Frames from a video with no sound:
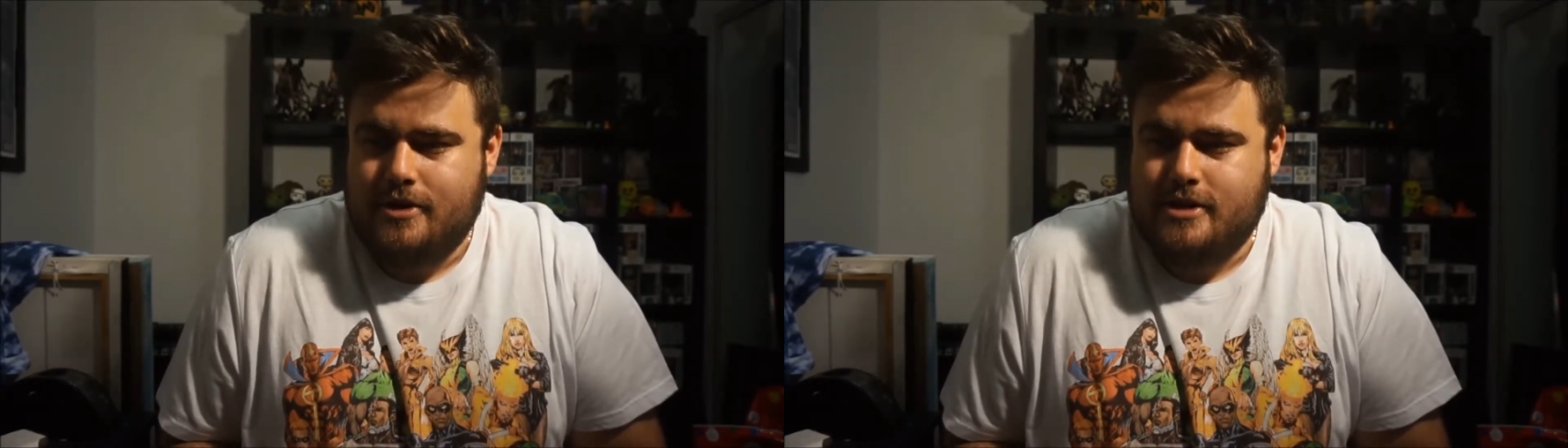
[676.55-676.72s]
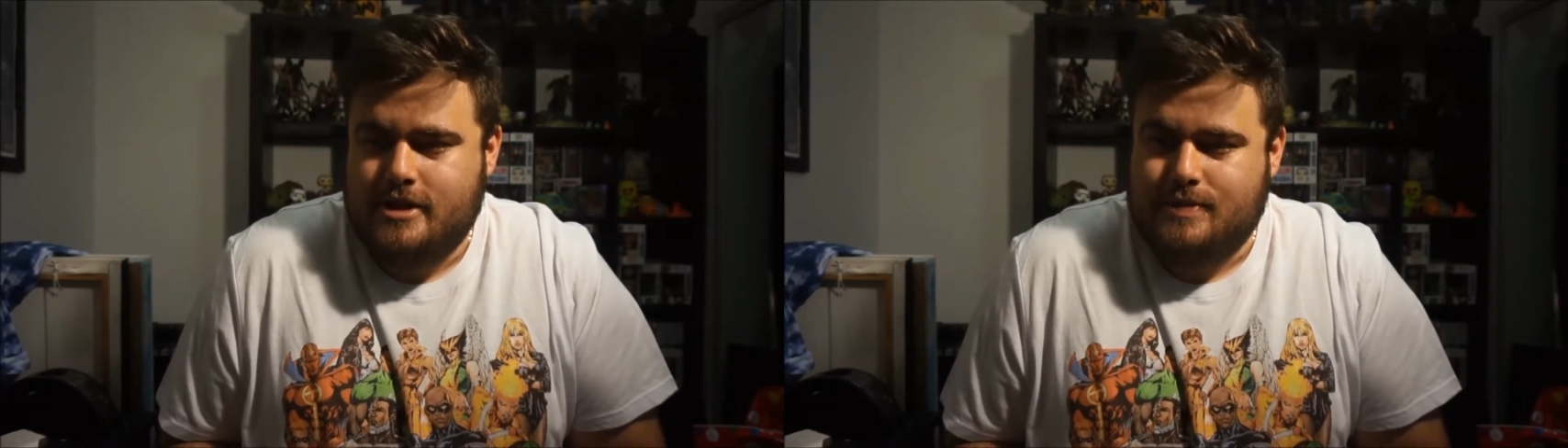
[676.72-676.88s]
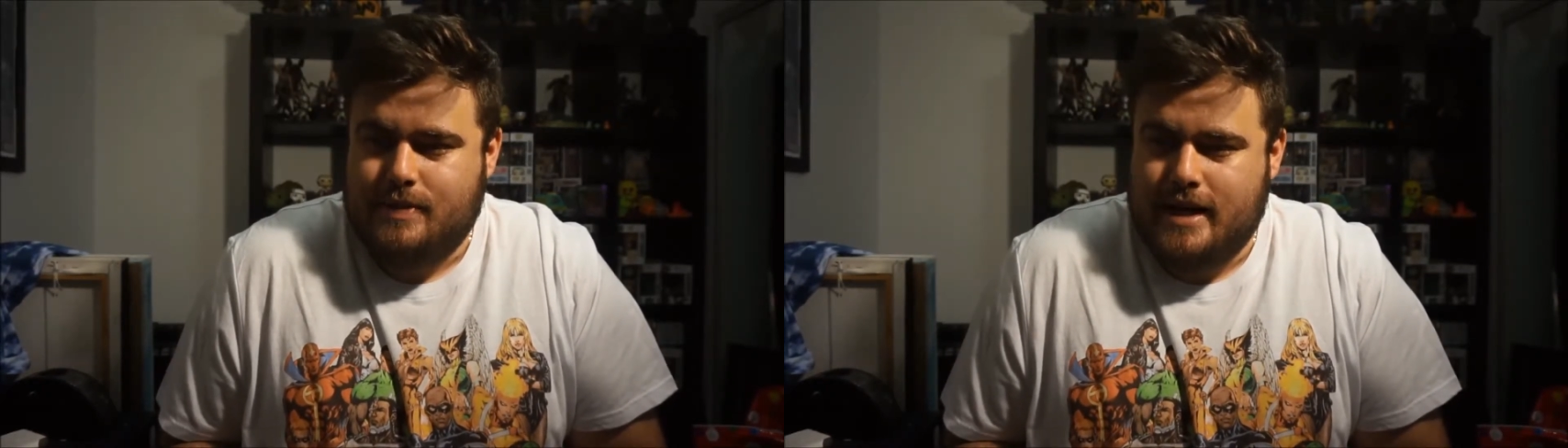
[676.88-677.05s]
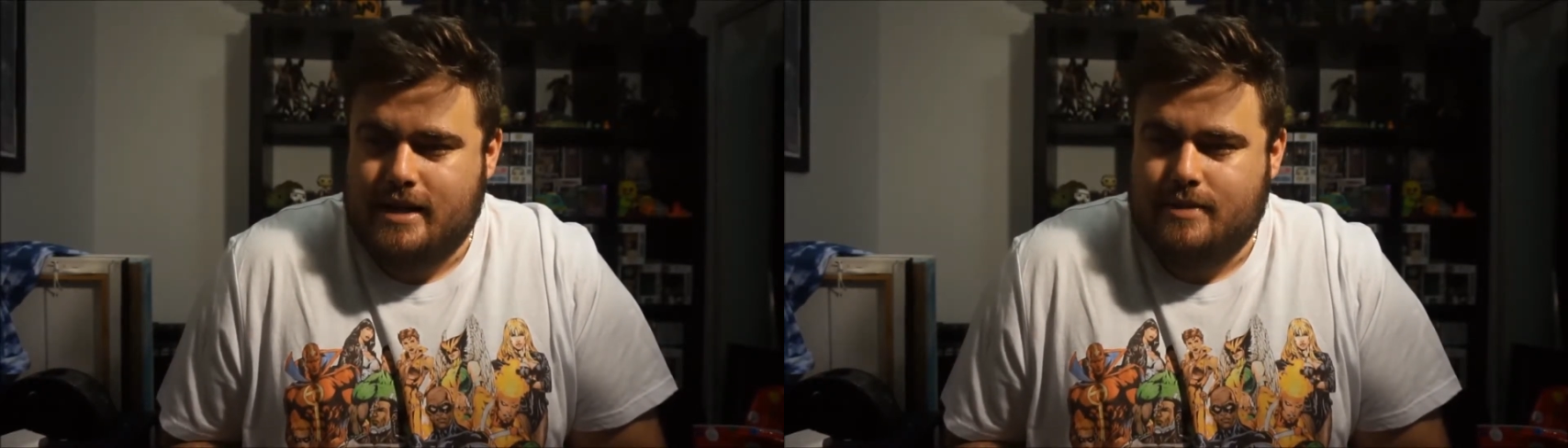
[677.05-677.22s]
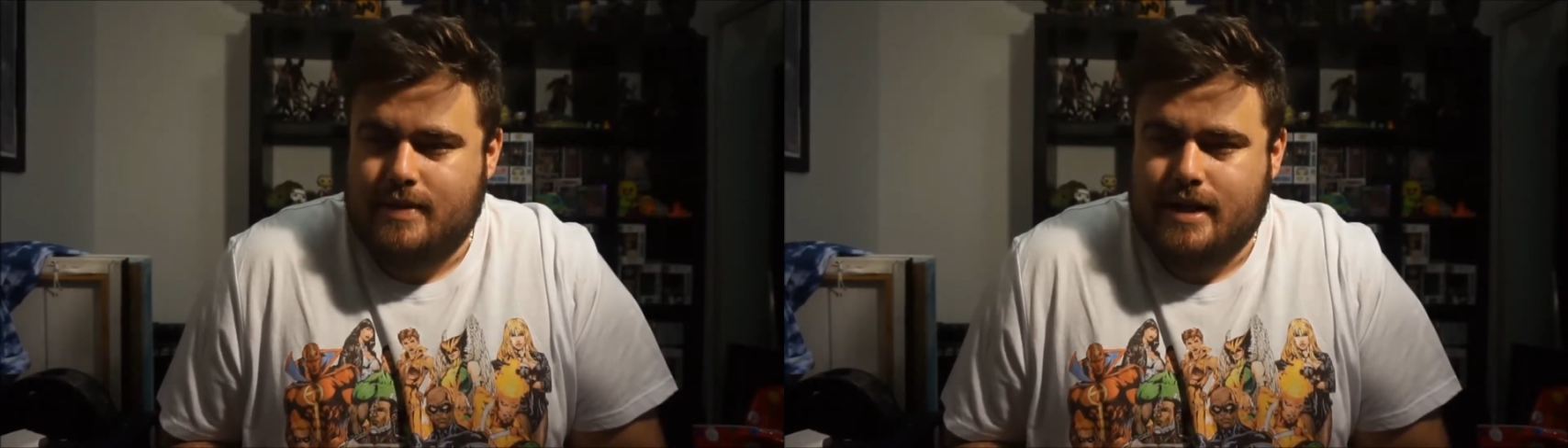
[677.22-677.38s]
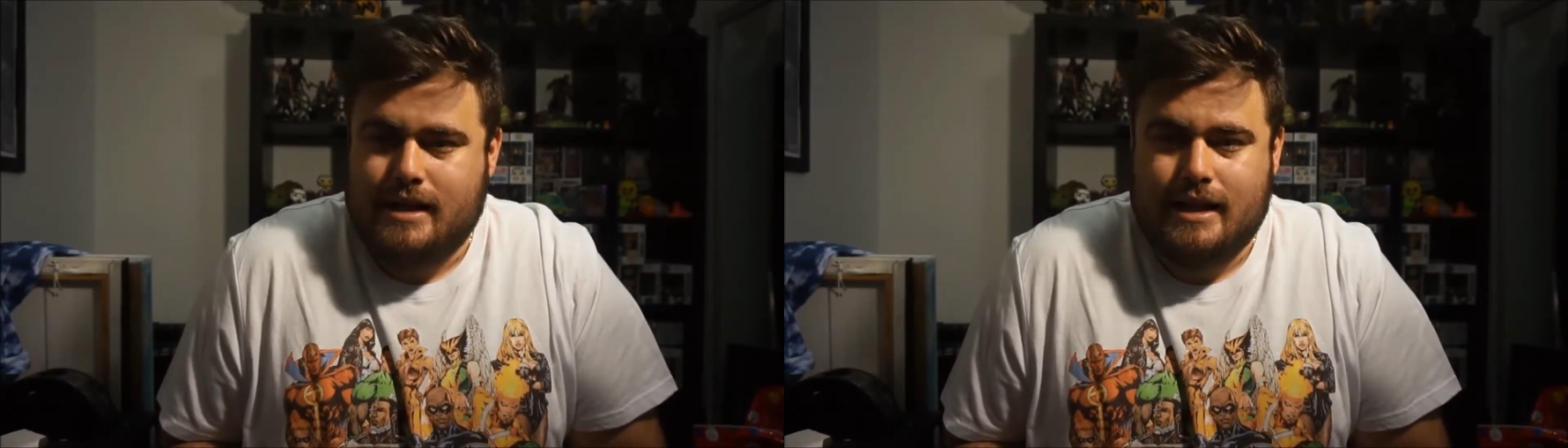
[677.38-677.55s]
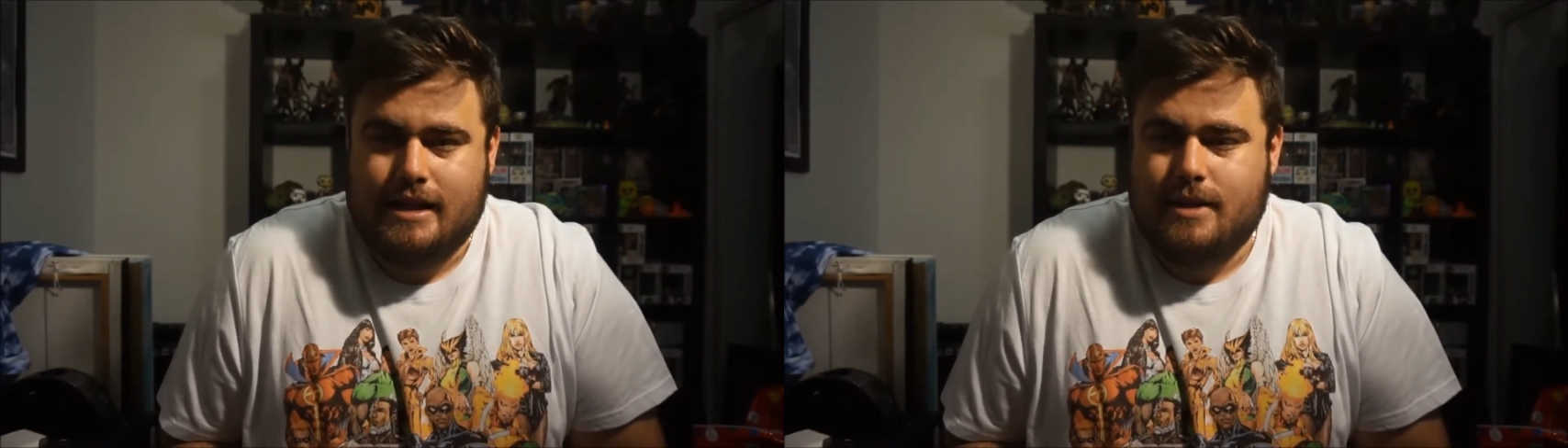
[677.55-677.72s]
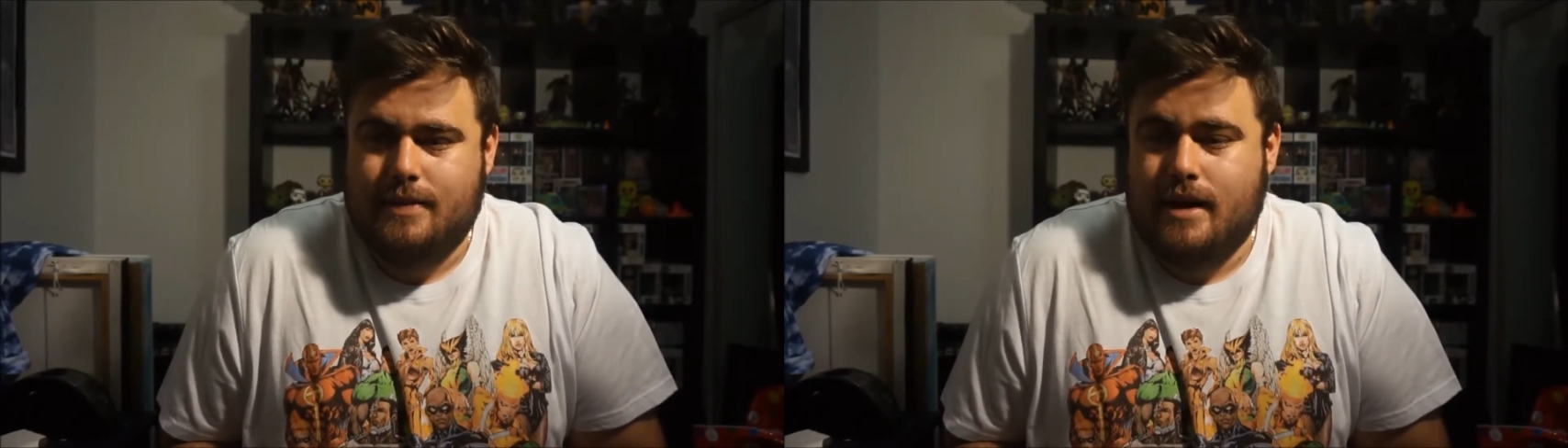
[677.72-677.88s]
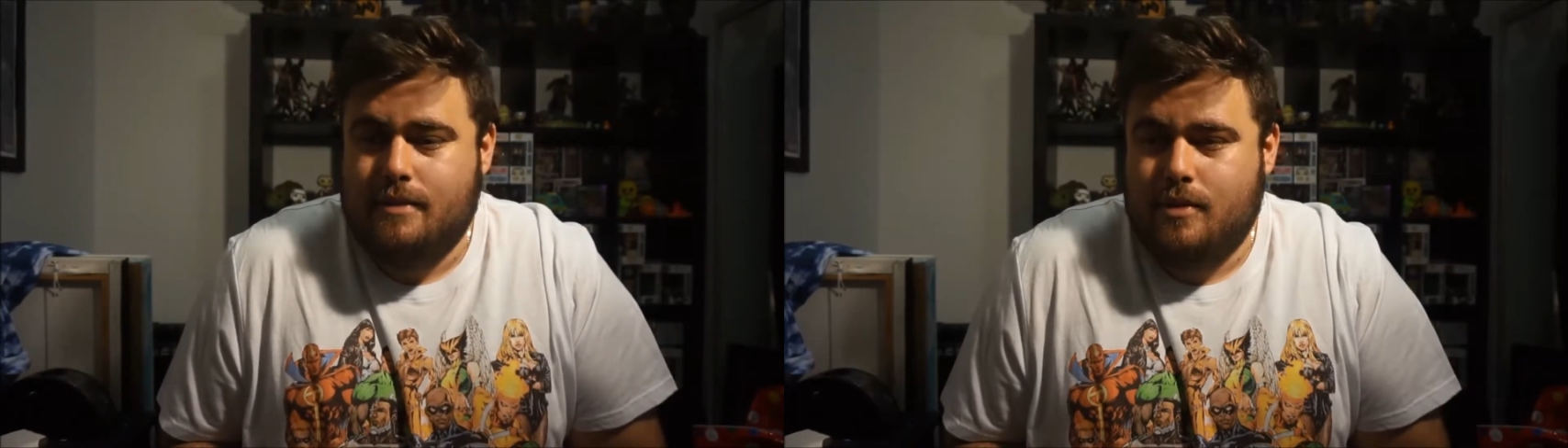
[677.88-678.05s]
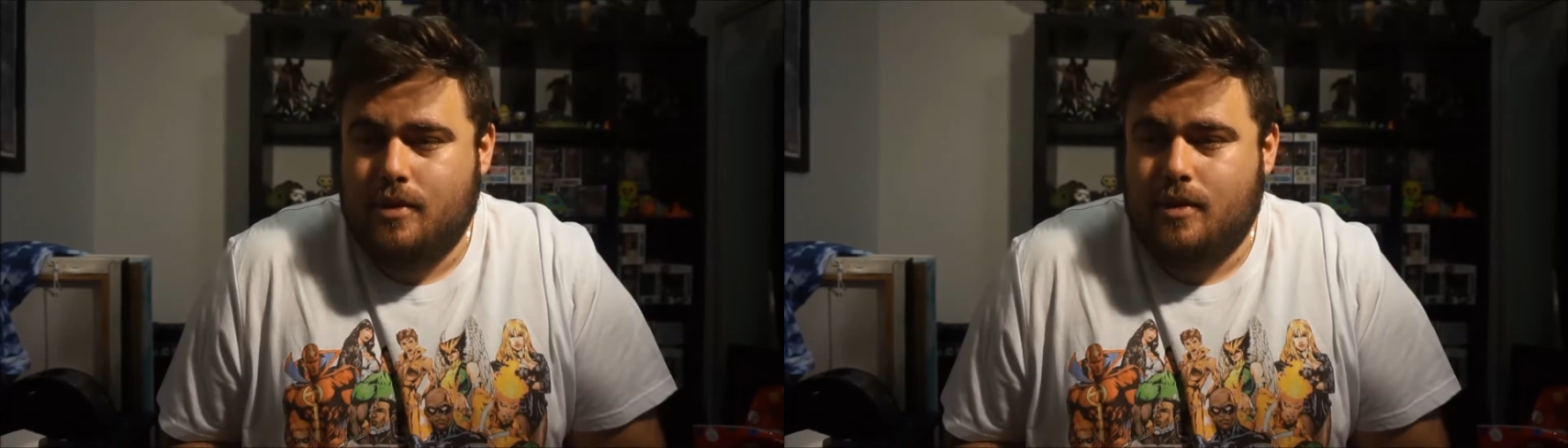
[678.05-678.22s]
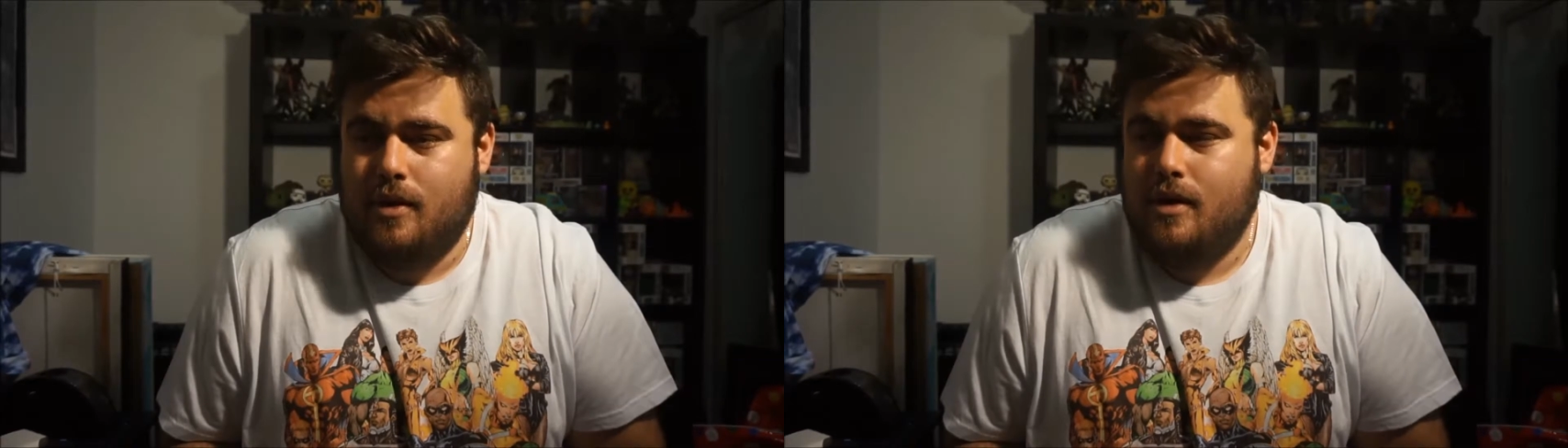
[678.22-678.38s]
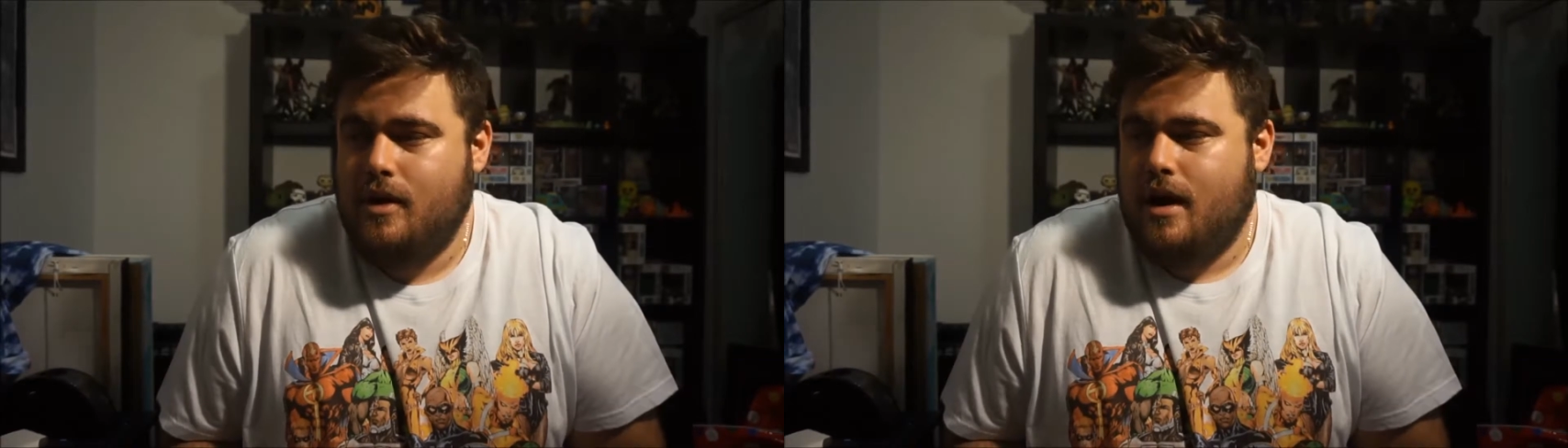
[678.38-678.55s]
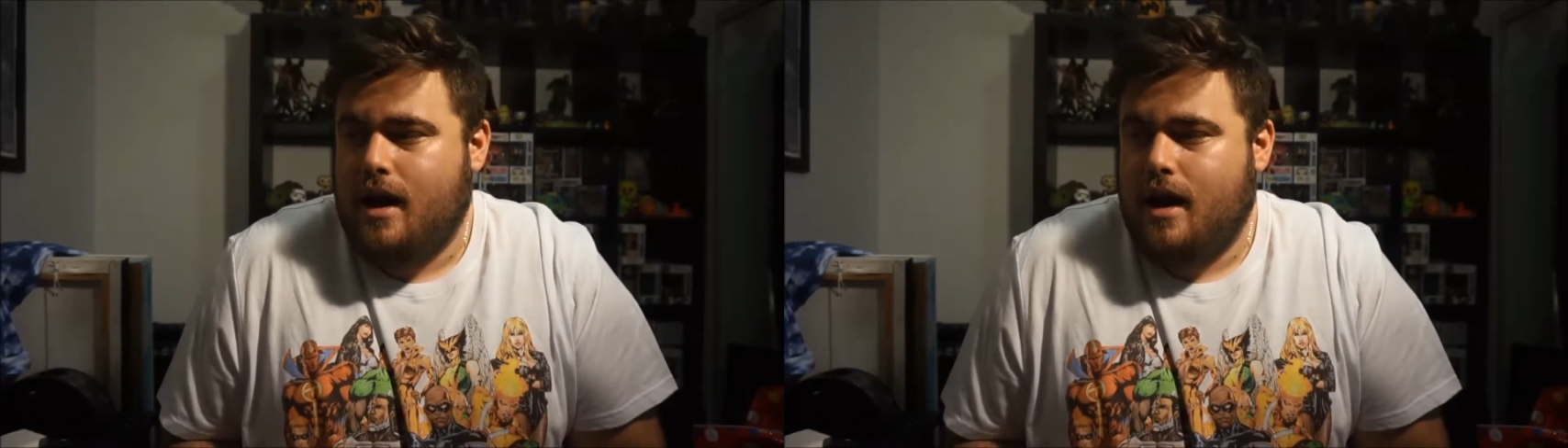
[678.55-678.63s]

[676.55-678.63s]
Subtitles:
display them and collect them anymore.